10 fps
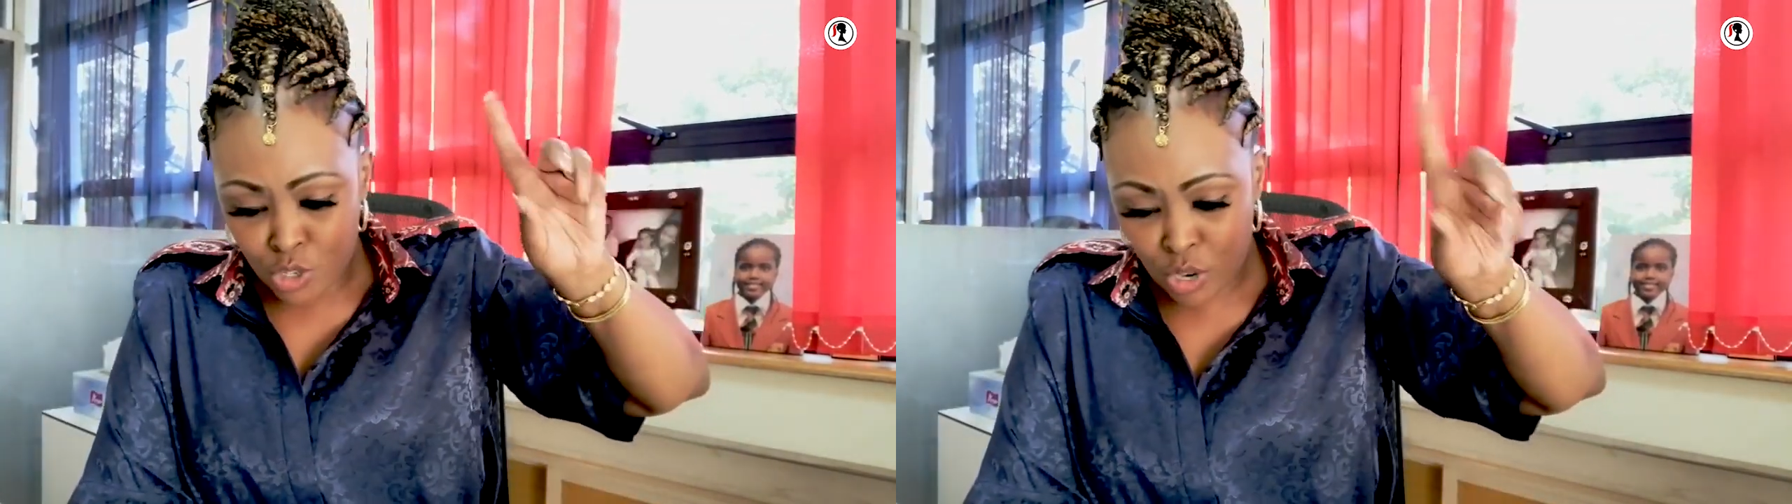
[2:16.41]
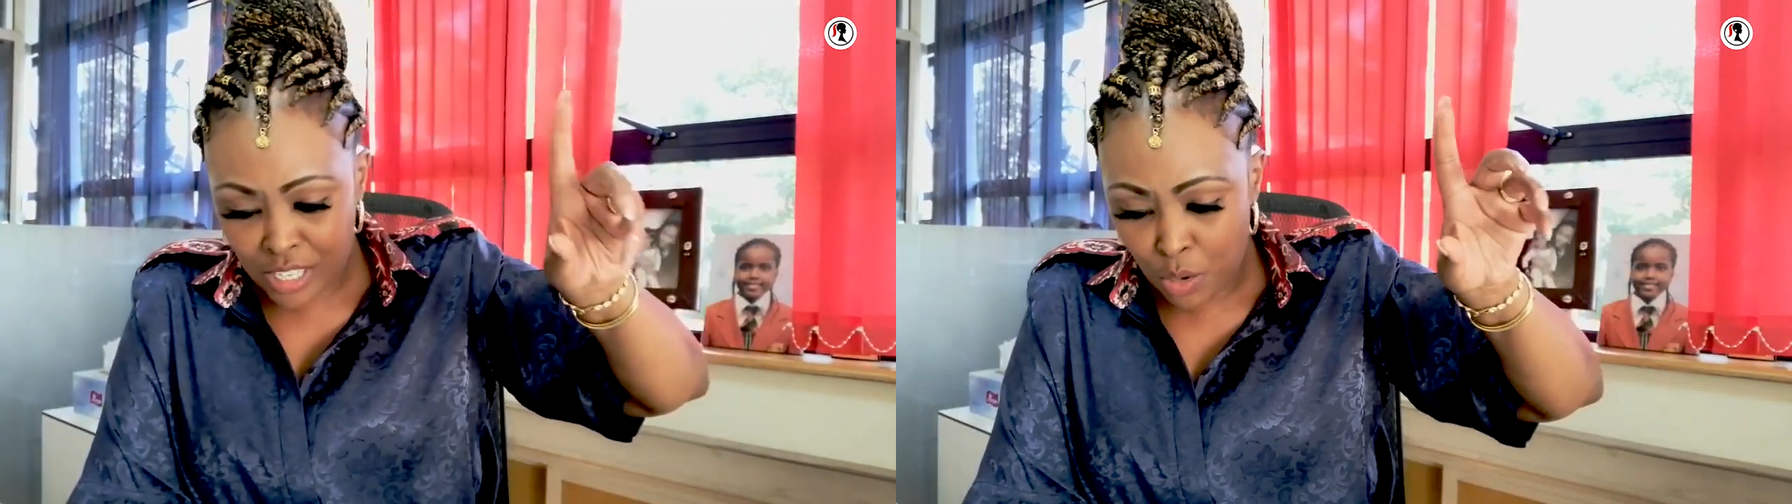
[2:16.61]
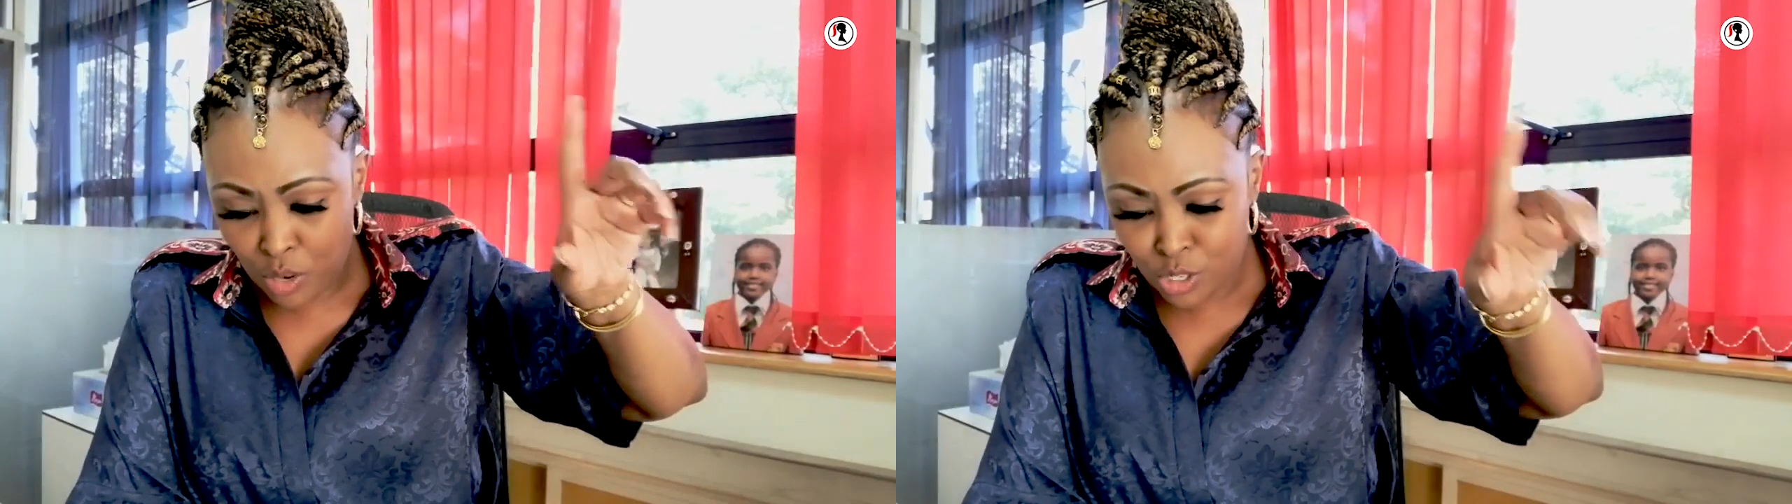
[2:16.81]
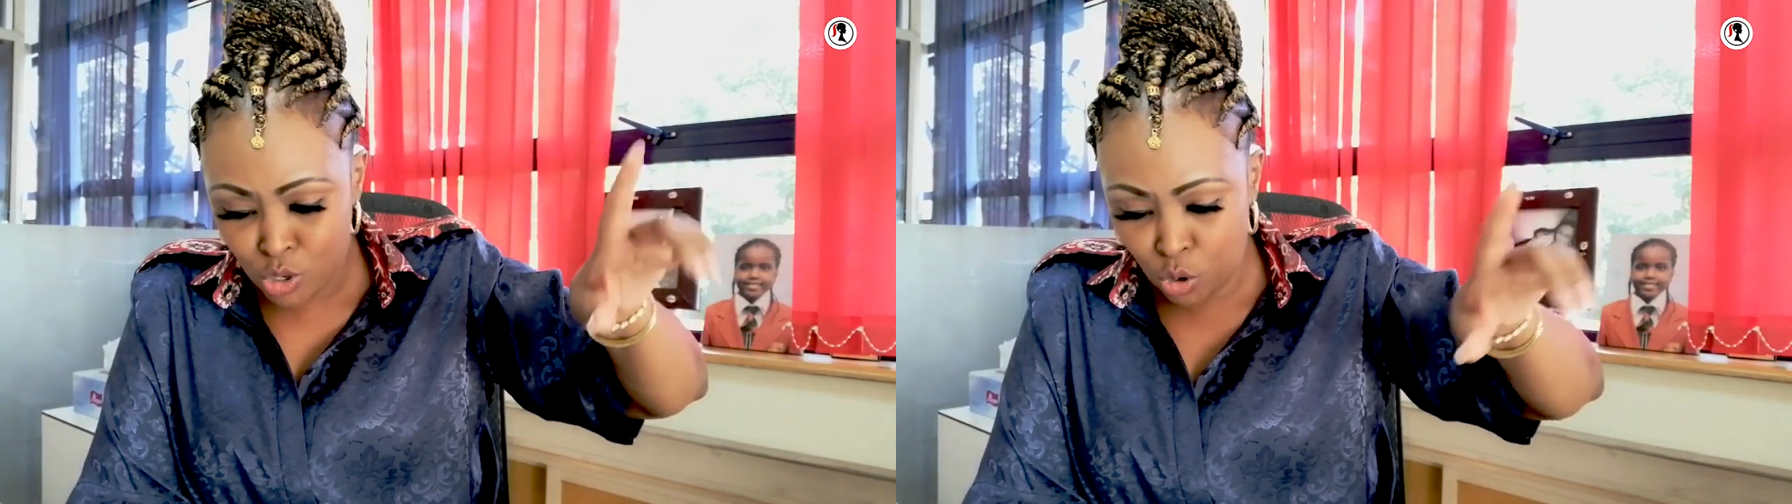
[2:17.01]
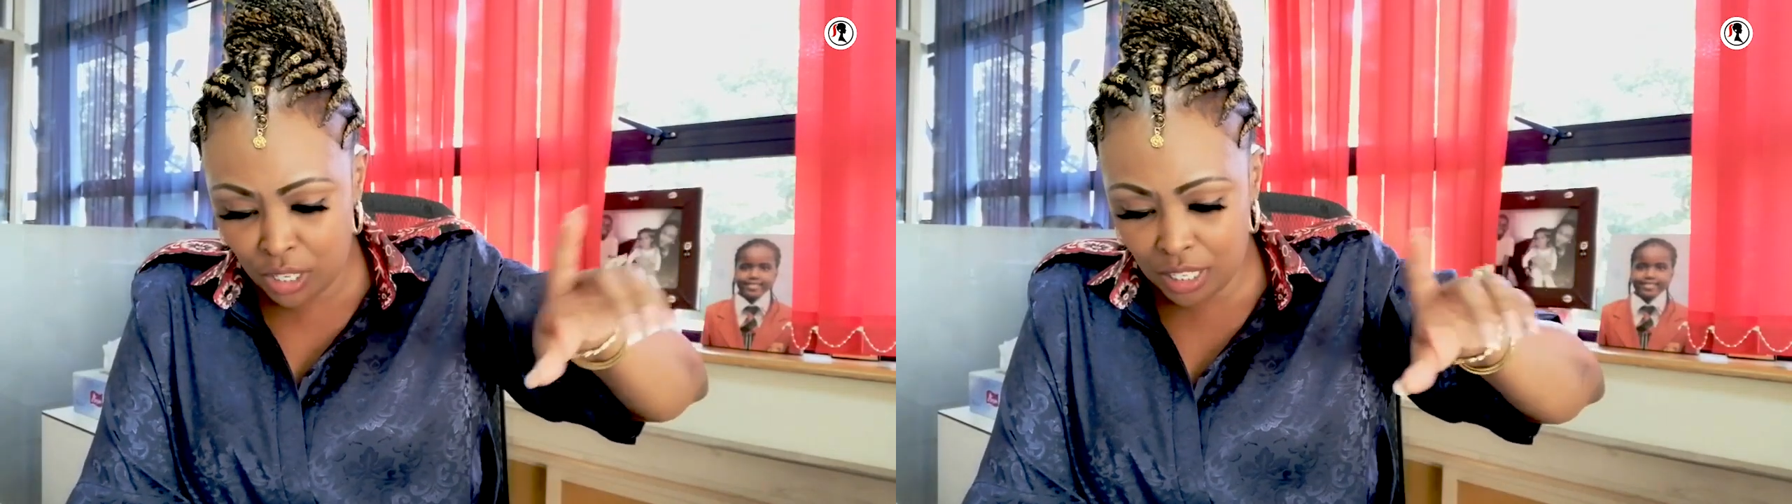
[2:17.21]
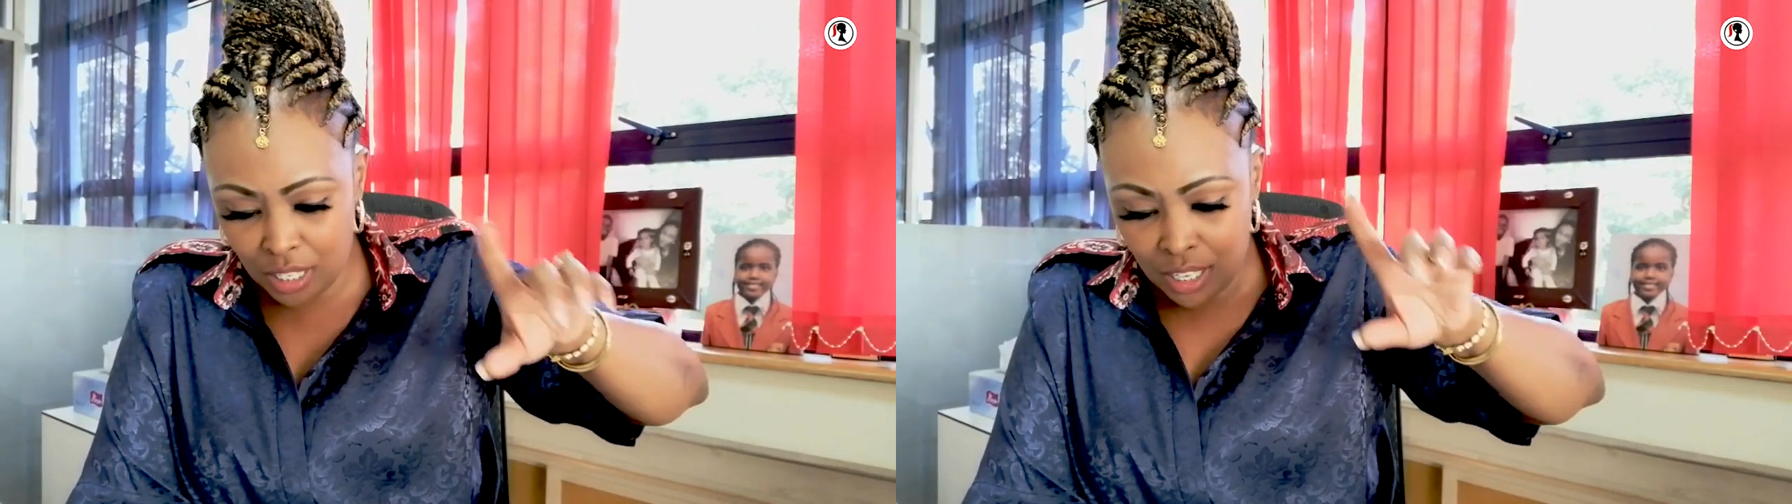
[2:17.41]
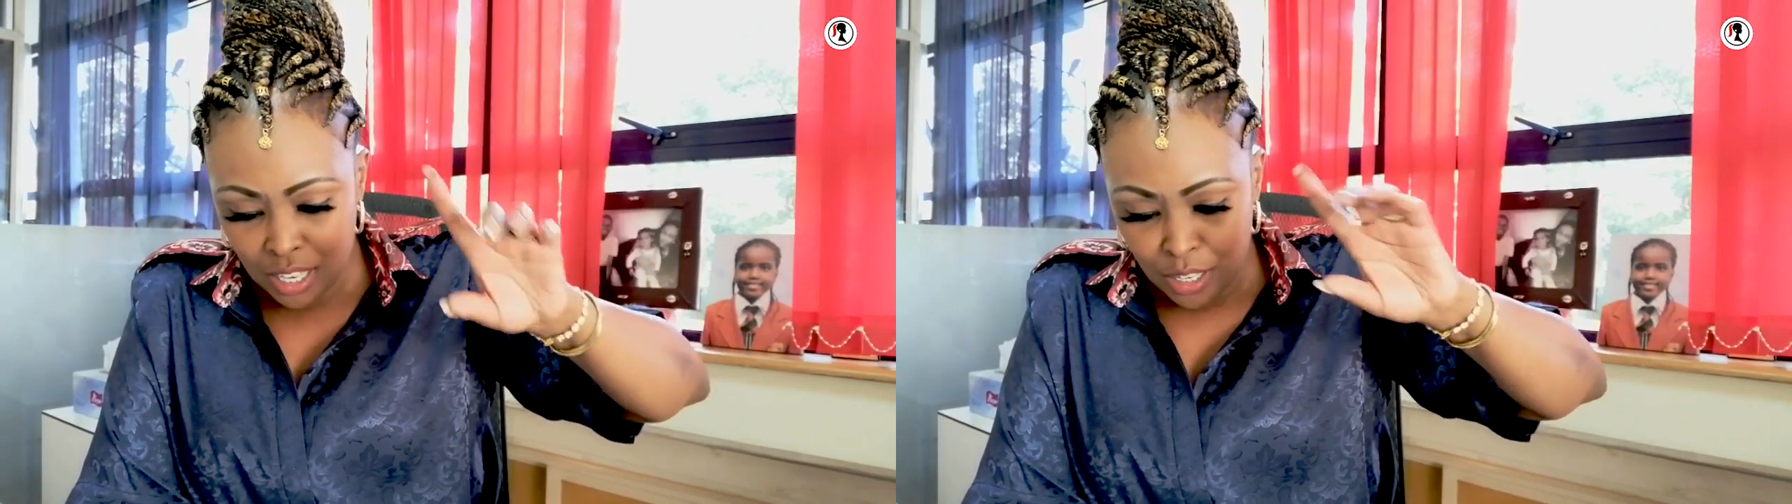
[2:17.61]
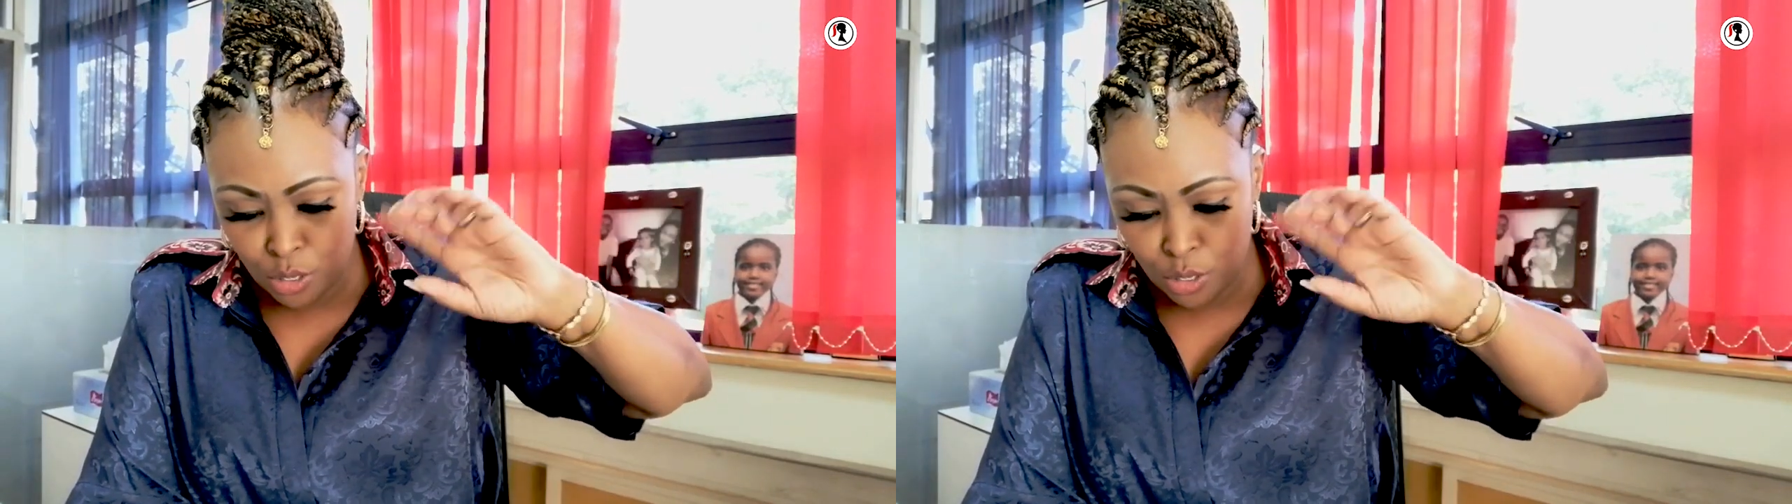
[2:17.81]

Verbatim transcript: Tracy Wanjohi,